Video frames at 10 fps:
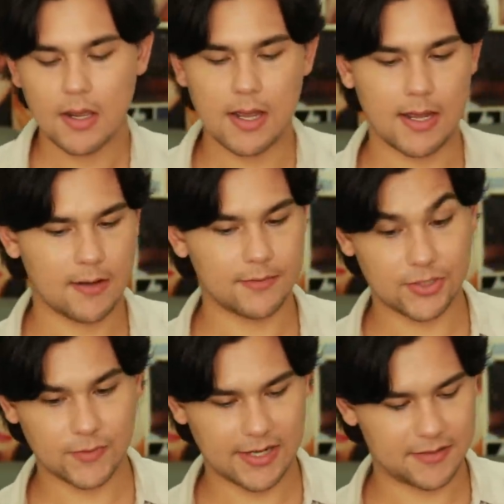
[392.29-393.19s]
uh, which
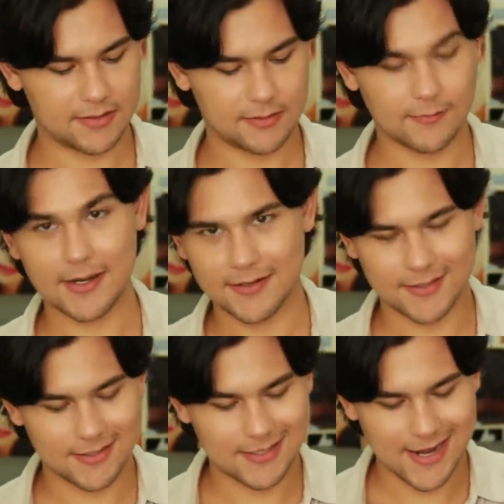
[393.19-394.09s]
is what I used to, why I
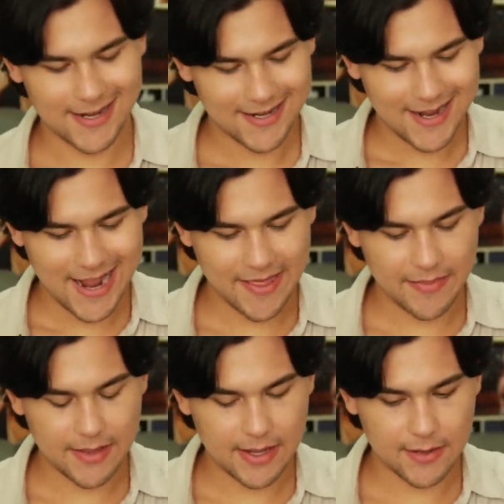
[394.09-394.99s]
used it today. And
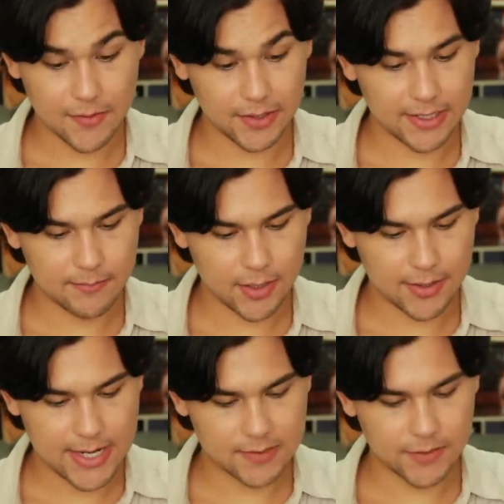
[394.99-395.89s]
then the and
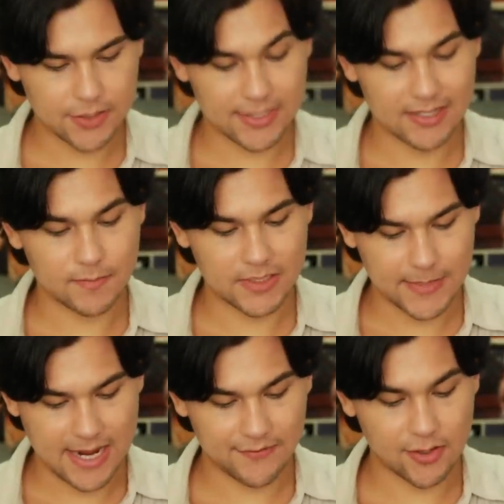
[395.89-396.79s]
myrrh is when your skin is
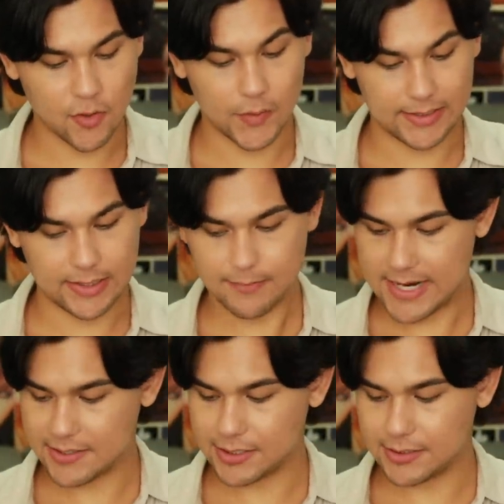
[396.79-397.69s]
misbehaving or oily in
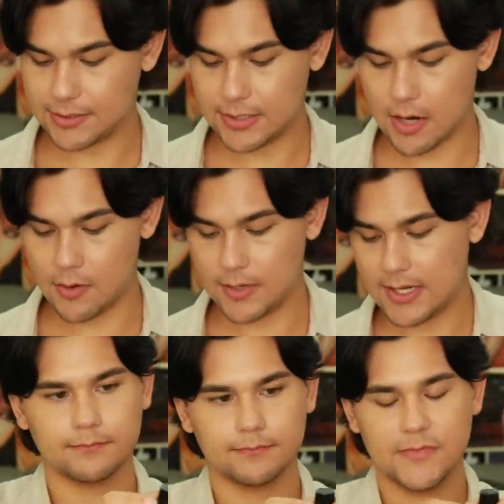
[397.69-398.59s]
patches. So,
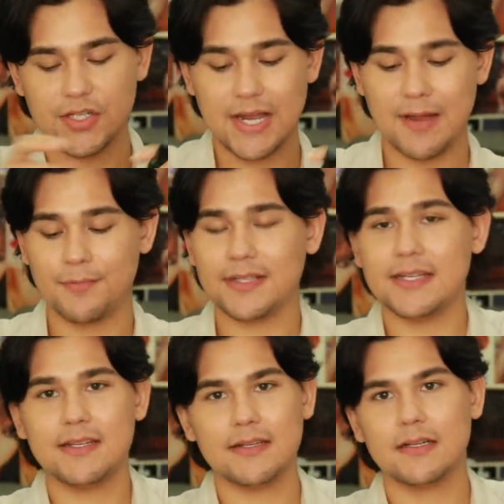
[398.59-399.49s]
so yeah, I
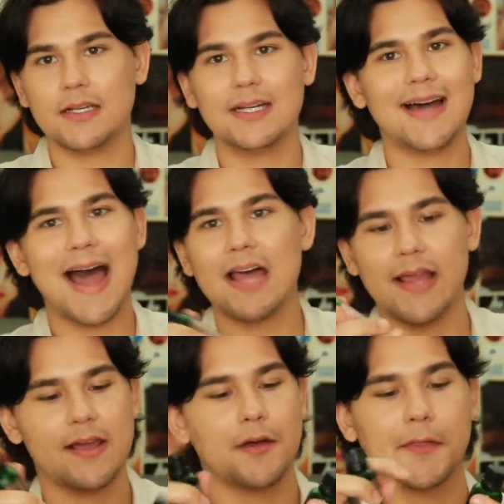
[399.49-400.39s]
really, I
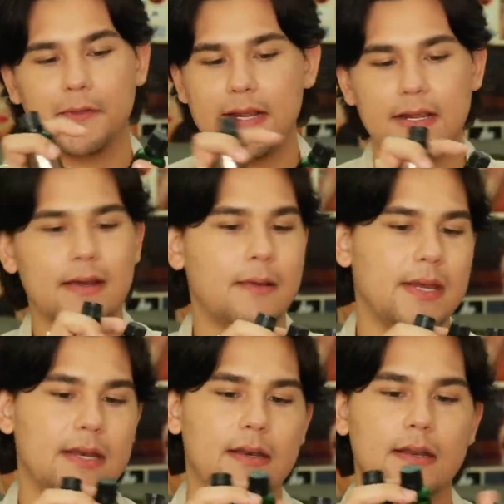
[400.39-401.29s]
like all three. I
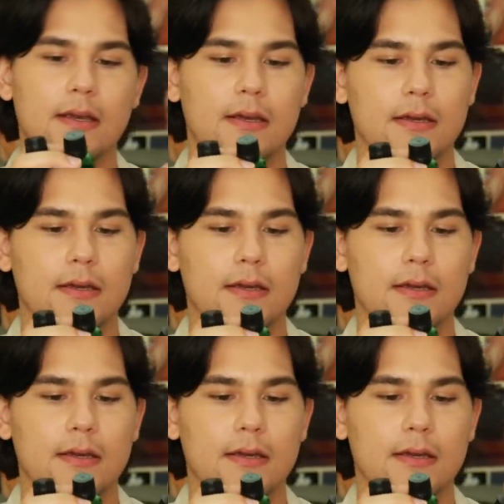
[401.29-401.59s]
mean,